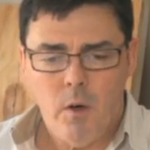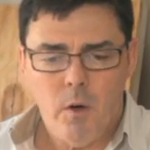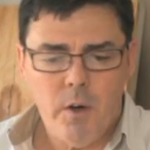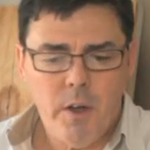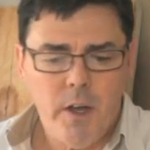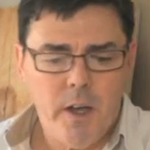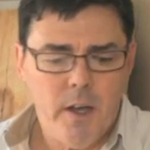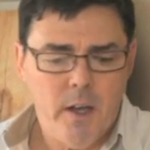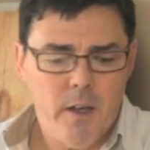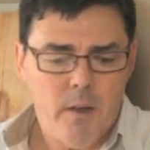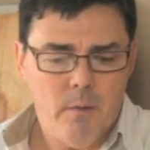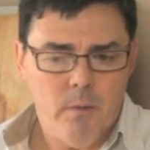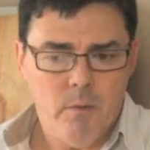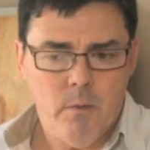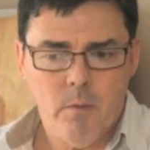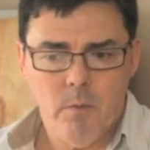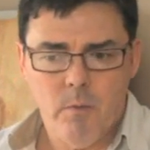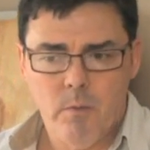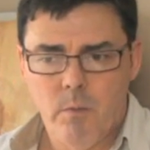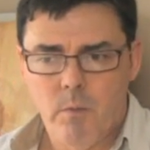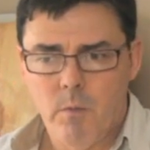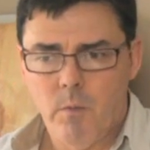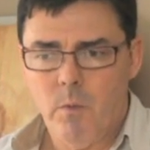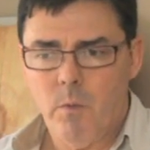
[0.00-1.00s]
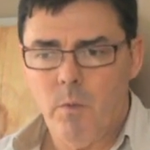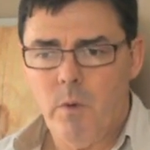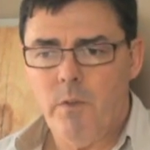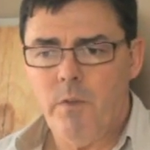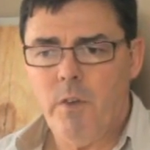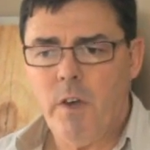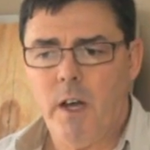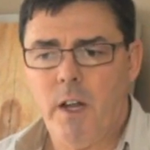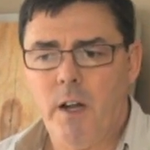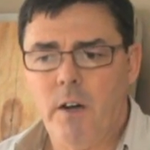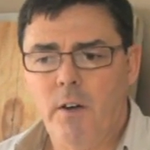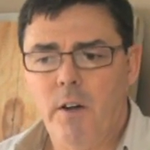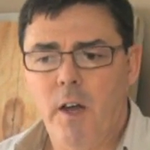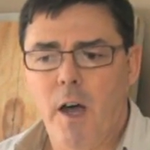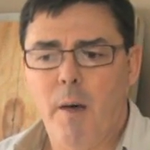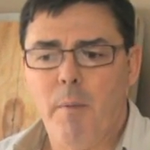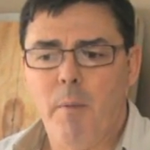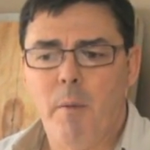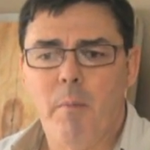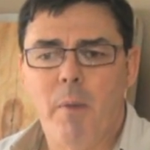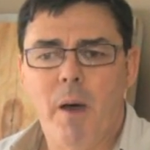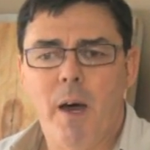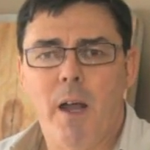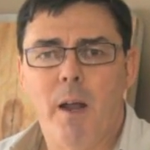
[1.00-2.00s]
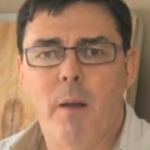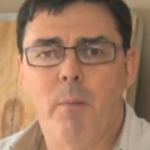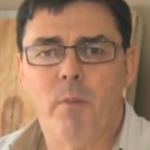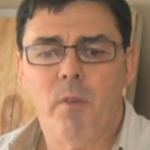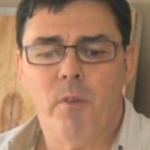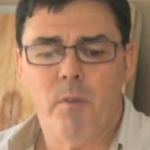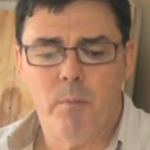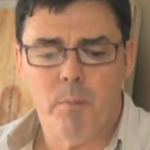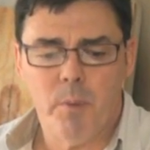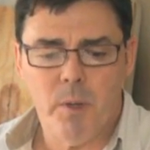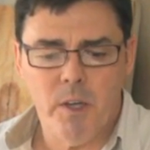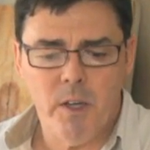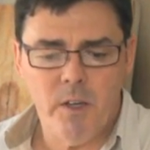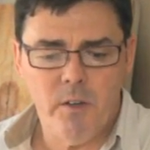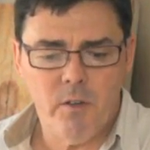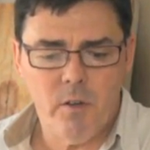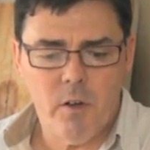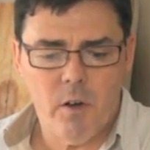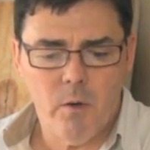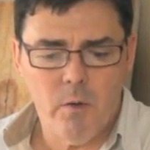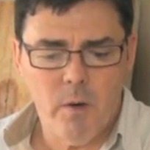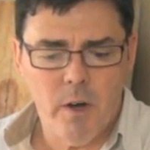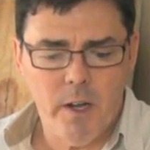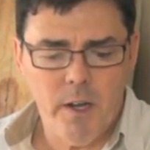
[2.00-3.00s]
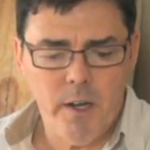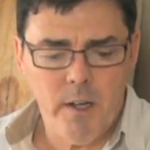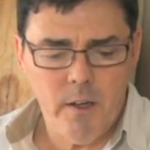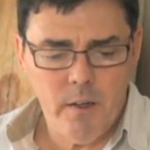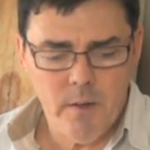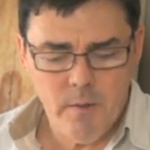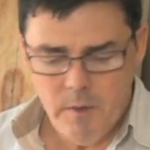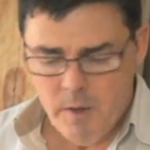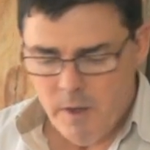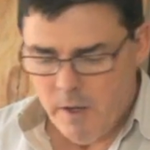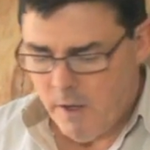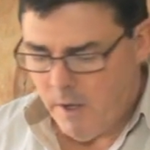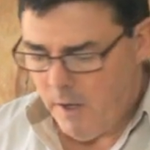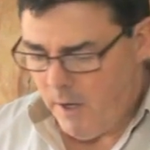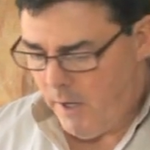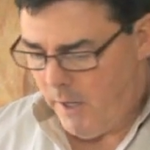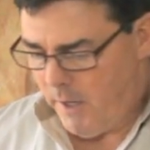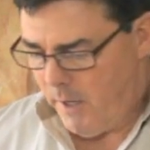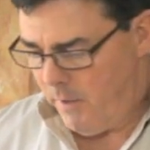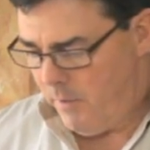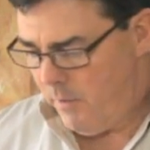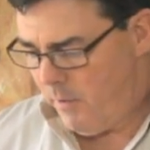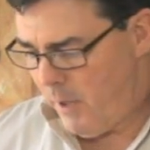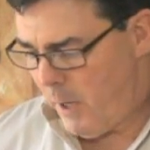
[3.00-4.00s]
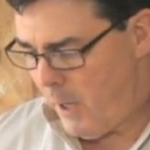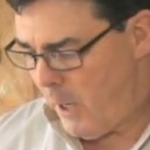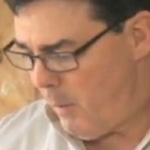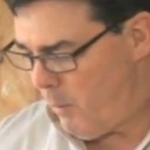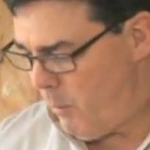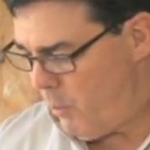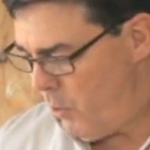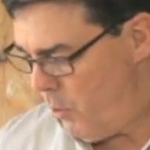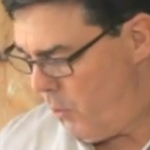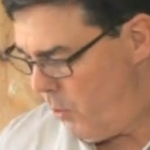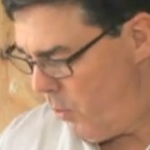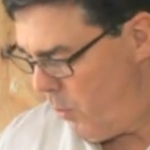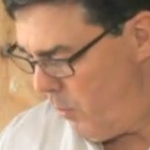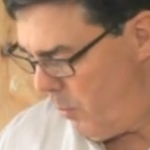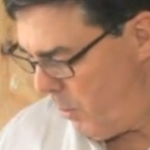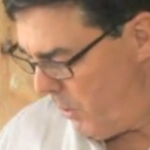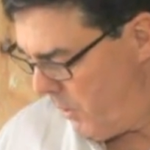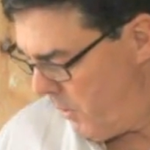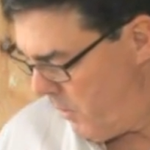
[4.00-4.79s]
Okay, we've got our top and bottoms in place already, and it's time to